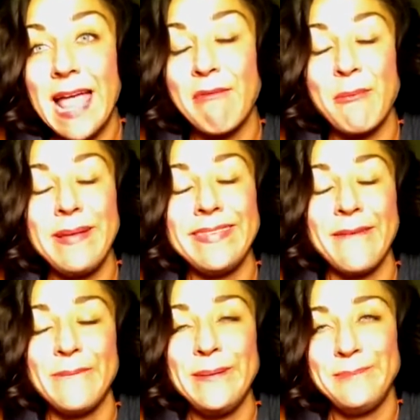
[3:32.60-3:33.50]
And when we
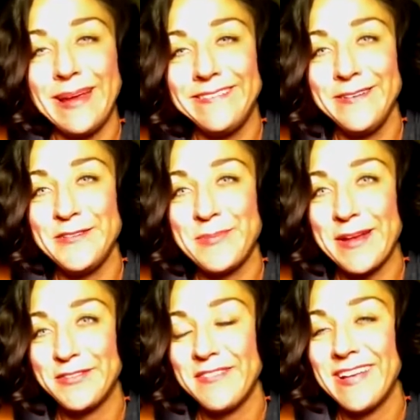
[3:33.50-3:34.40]
saw one big
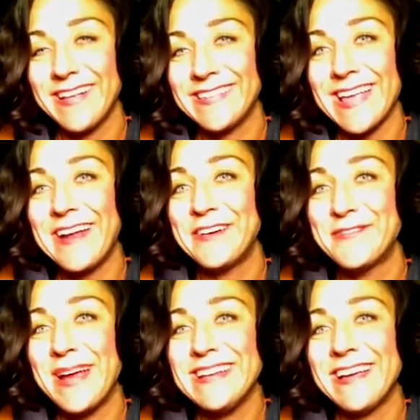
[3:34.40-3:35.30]
douchebag driving a
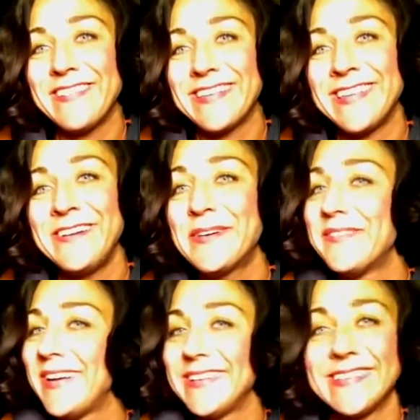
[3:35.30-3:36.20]
Saturn right down the center
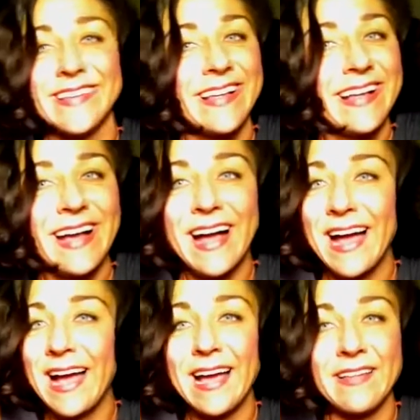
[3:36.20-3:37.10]
of it,
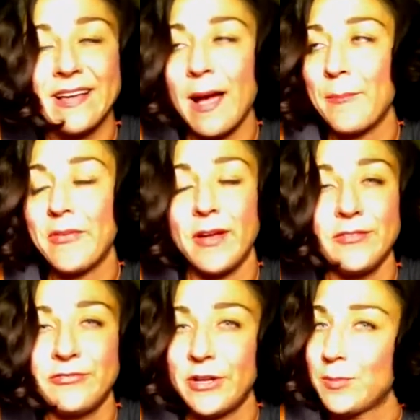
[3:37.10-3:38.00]
cops
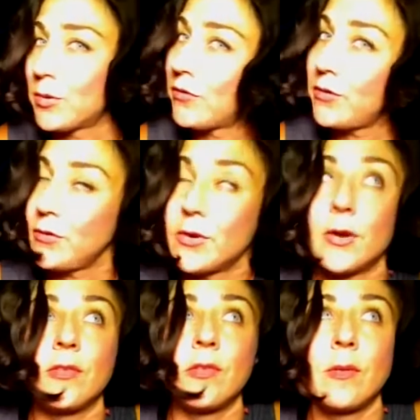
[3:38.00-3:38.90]
on foot pursued her